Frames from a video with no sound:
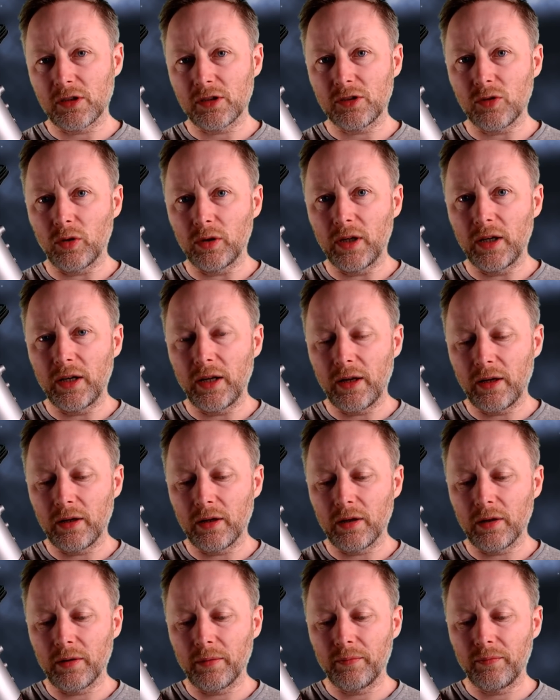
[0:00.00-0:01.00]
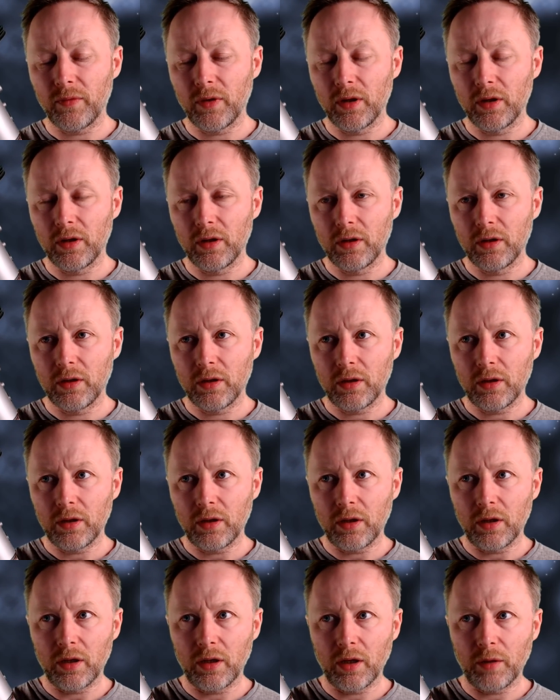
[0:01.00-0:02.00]
you're standing at a
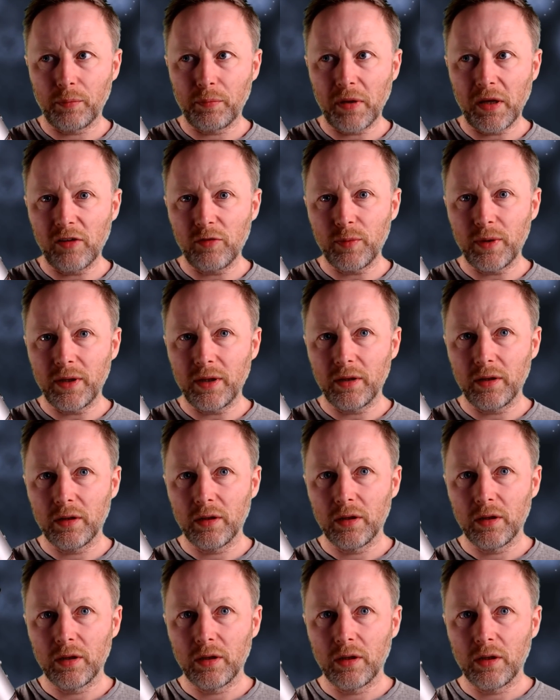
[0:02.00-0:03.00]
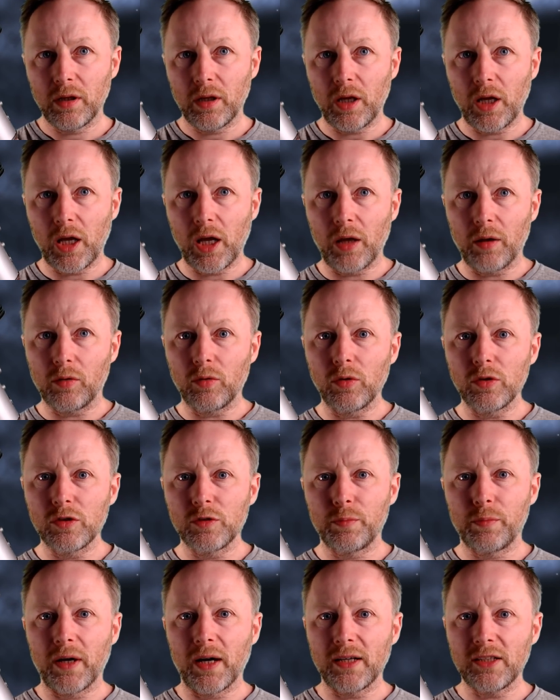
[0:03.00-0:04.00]
pavement, it
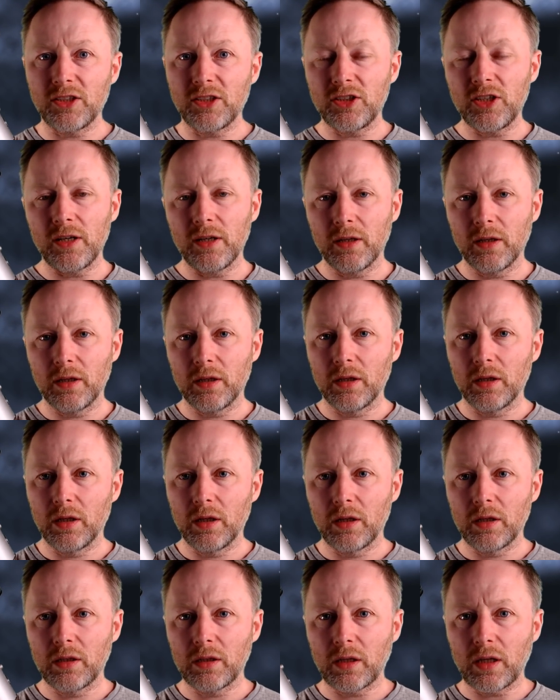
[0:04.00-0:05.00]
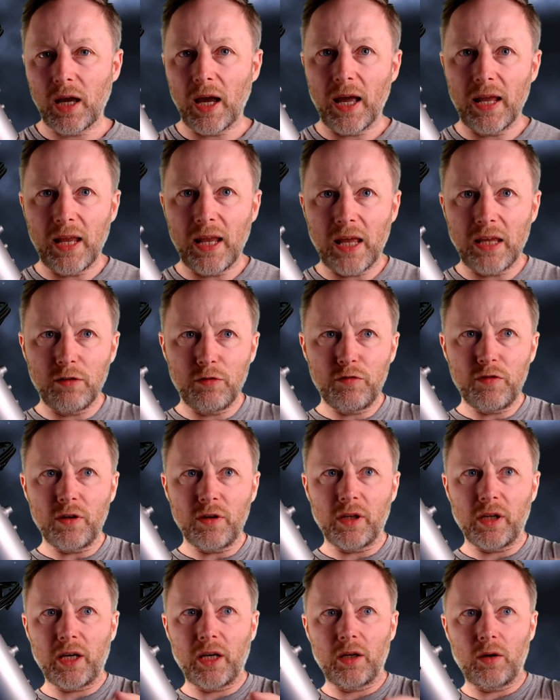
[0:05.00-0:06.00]
goes past you, and you
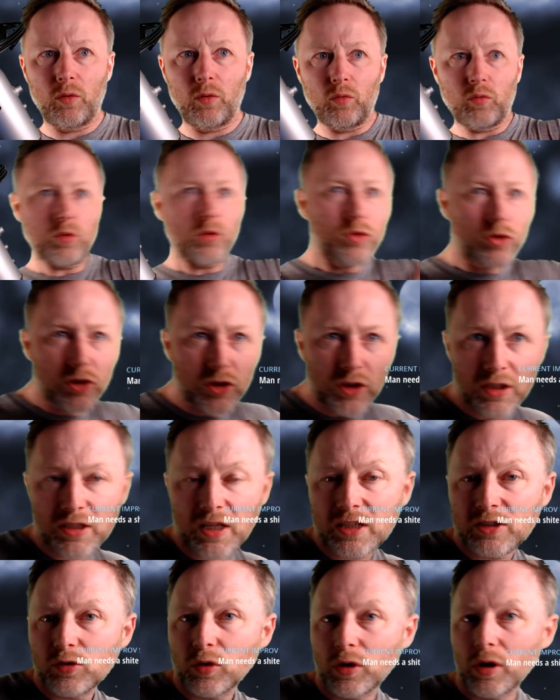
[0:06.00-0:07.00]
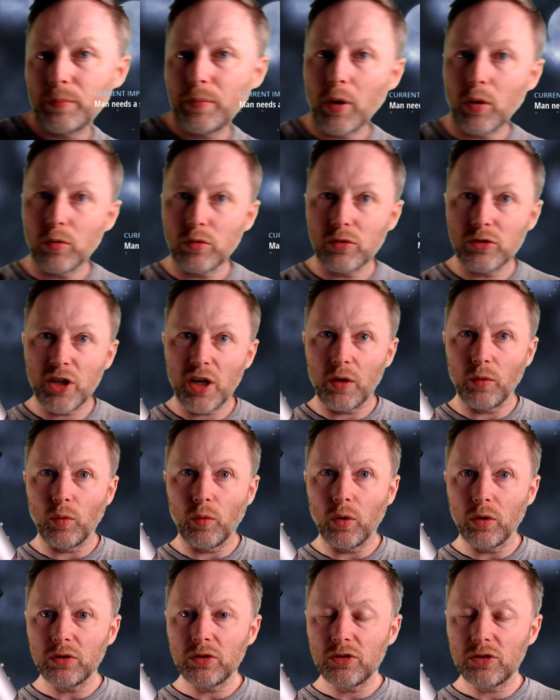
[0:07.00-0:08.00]
feel a kind of whoosh as it sort of pulls you
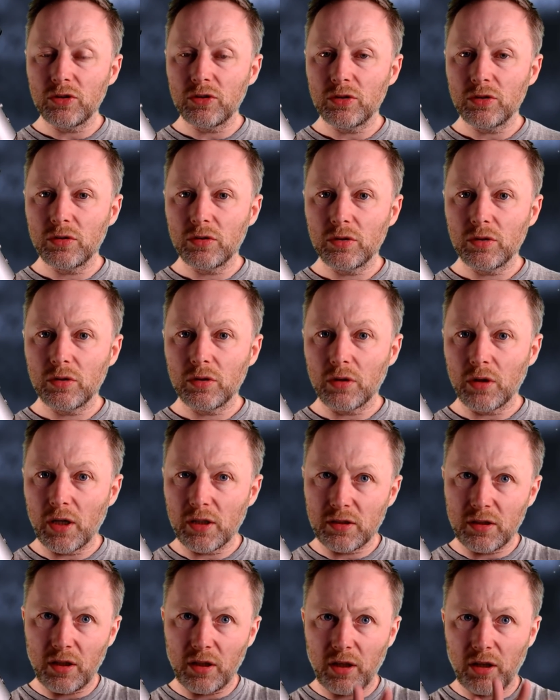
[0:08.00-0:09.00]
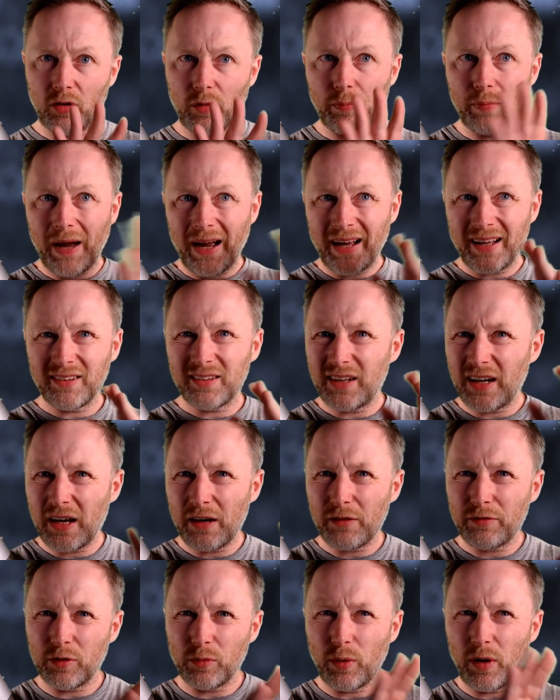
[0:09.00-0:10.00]
towards,
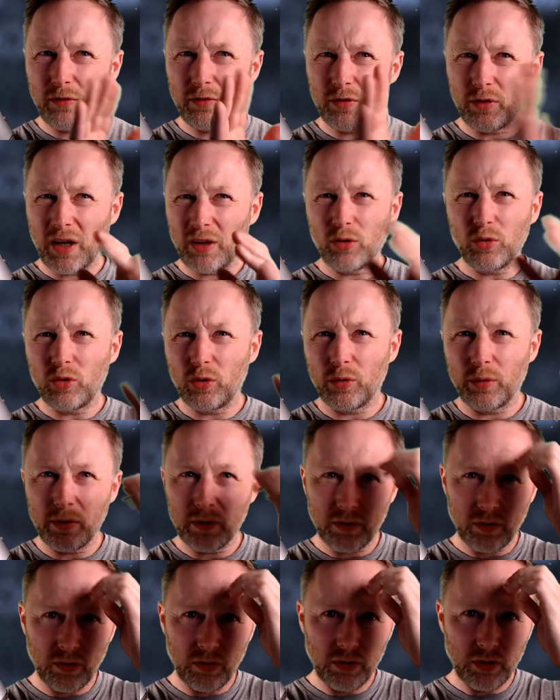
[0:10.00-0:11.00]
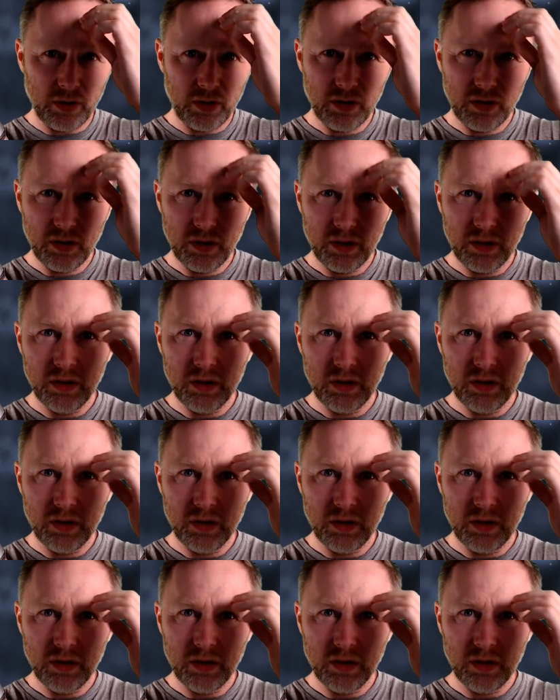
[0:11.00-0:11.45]
backdraft or whatever, I don't know what you'd call it.